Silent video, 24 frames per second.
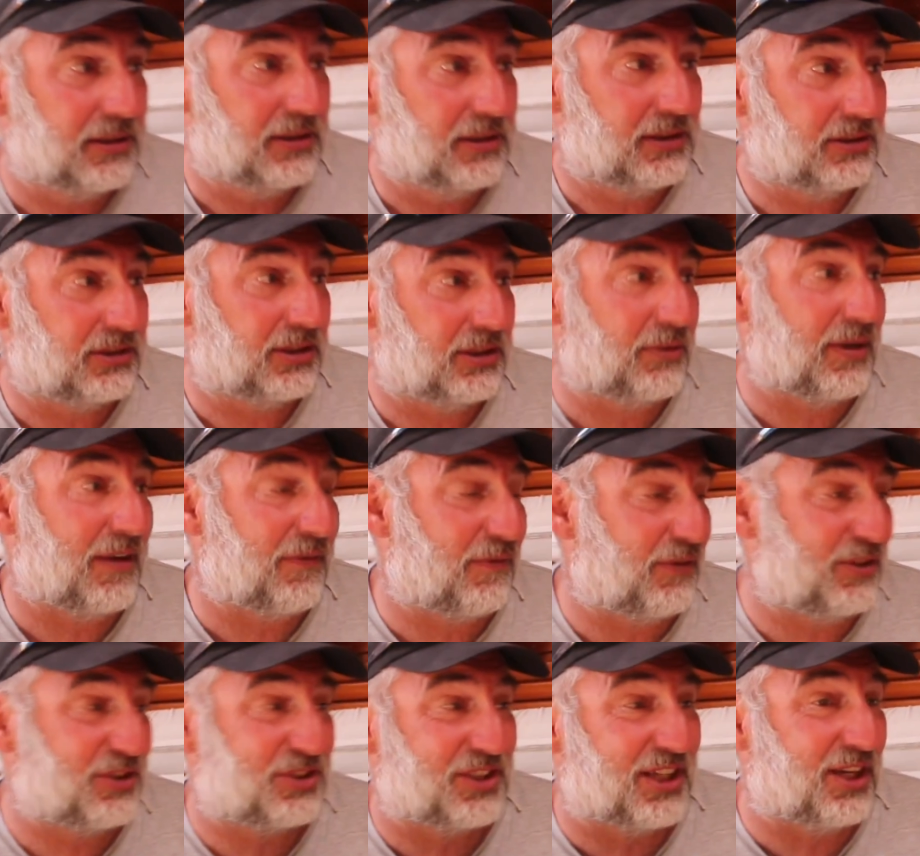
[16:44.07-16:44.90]
So
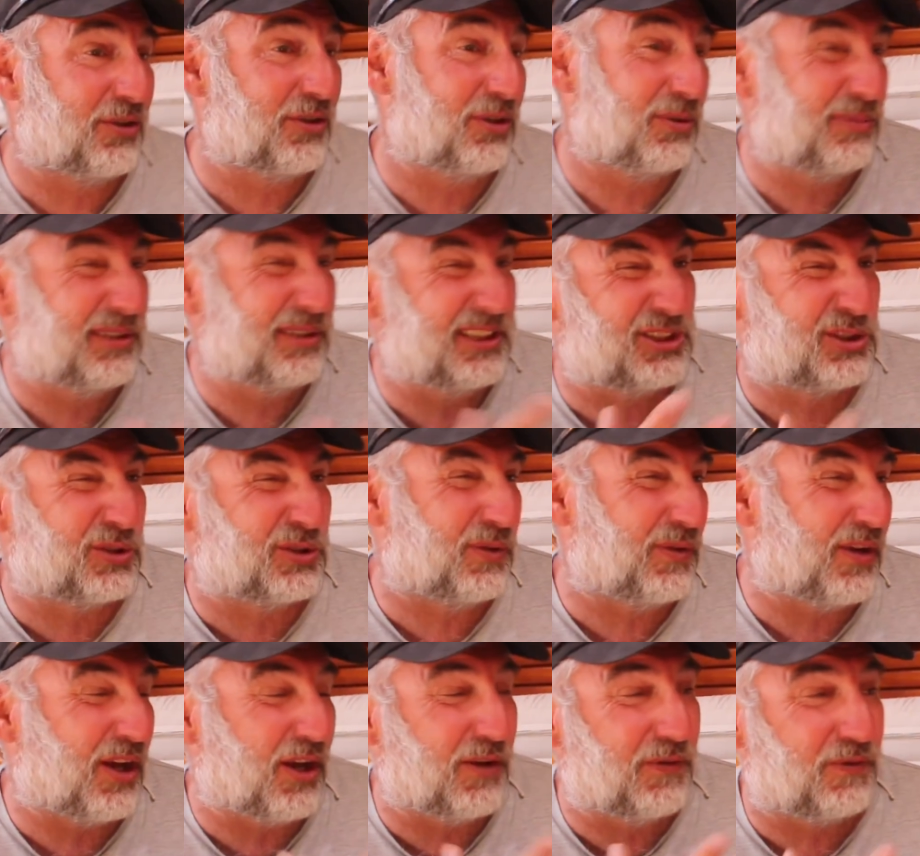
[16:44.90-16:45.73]
every sail that we
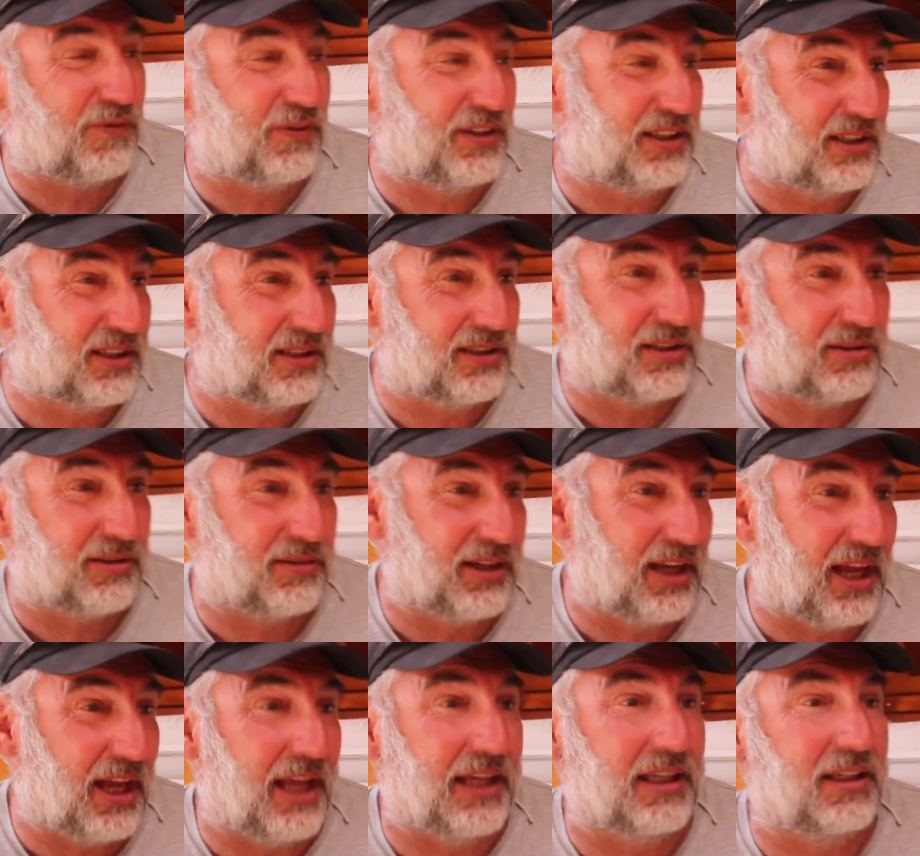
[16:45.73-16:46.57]
sort of hopefully can
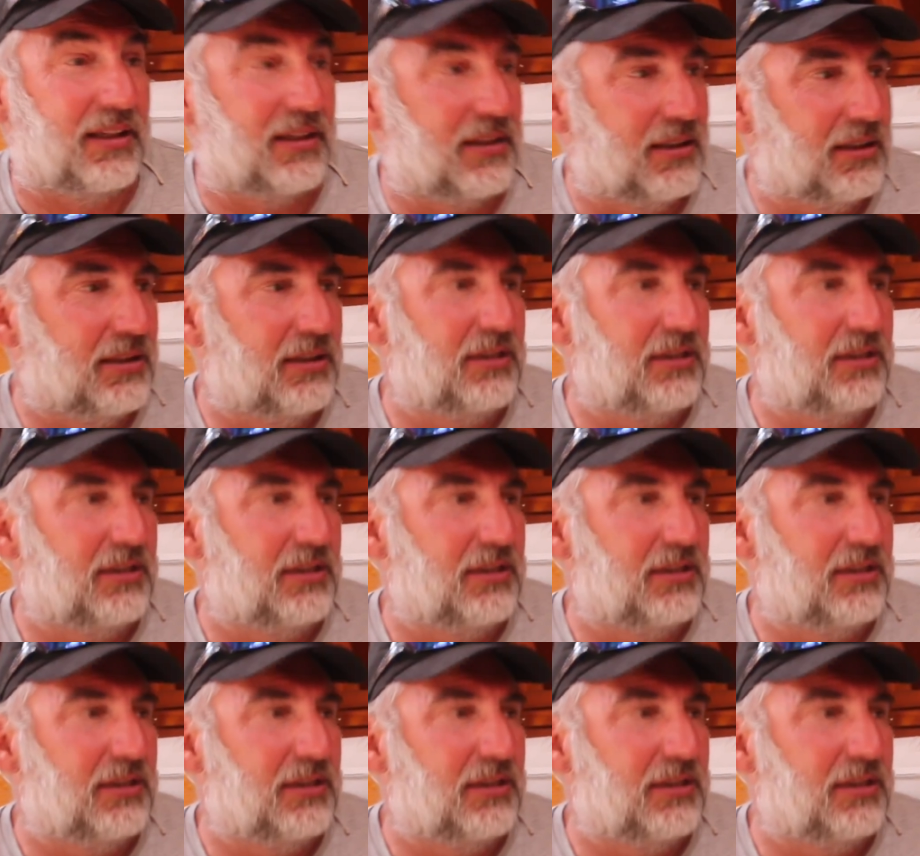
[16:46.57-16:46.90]
create